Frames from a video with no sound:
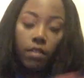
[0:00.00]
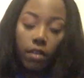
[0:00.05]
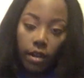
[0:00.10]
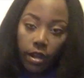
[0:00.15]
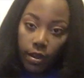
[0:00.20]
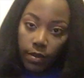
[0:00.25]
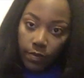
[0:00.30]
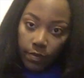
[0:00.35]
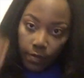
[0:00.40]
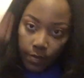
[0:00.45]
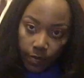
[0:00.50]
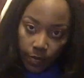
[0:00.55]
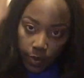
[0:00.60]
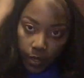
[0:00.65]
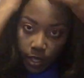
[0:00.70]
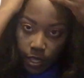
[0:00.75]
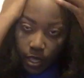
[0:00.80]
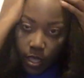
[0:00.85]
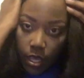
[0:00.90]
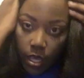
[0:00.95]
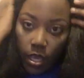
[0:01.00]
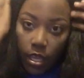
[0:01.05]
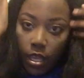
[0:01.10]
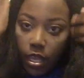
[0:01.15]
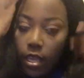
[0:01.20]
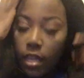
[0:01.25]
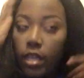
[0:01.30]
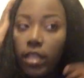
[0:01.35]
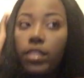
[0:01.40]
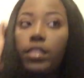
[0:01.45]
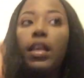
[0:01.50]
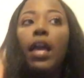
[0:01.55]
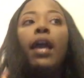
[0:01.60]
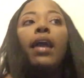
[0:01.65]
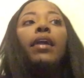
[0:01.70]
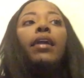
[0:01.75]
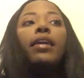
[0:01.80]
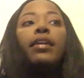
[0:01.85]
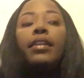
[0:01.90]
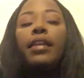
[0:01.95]
scarf and
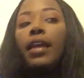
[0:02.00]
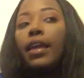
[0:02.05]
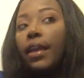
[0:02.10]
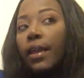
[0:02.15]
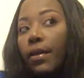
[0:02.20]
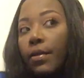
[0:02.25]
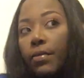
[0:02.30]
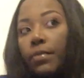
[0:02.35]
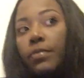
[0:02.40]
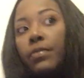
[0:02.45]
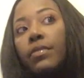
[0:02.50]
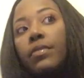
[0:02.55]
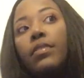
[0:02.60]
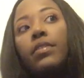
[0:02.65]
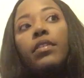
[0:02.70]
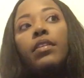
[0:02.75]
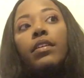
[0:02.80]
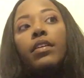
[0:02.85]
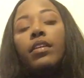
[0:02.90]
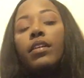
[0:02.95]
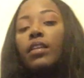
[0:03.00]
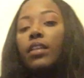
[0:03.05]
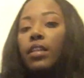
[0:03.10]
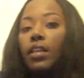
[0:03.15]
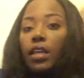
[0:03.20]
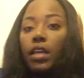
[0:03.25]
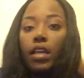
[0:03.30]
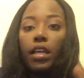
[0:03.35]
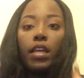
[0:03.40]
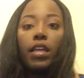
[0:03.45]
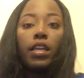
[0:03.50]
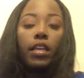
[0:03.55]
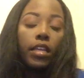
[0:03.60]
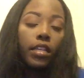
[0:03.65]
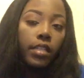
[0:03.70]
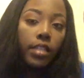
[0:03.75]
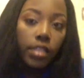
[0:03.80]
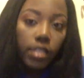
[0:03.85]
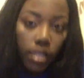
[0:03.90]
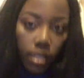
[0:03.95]
tie it down,
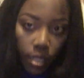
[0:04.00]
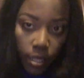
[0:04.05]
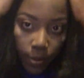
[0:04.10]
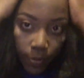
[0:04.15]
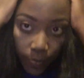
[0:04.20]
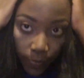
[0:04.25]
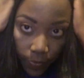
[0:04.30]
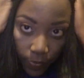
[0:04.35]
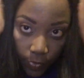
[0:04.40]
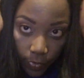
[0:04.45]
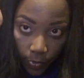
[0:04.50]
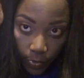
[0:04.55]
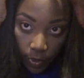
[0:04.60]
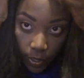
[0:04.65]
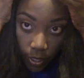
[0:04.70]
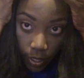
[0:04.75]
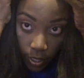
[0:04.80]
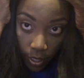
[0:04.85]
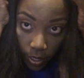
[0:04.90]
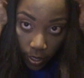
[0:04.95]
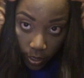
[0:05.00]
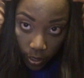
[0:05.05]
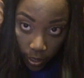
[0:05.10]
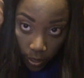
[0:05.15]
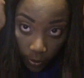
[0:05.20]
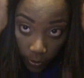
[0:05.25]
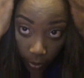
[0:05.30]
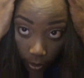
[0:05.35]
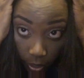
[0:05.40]
and that's it. So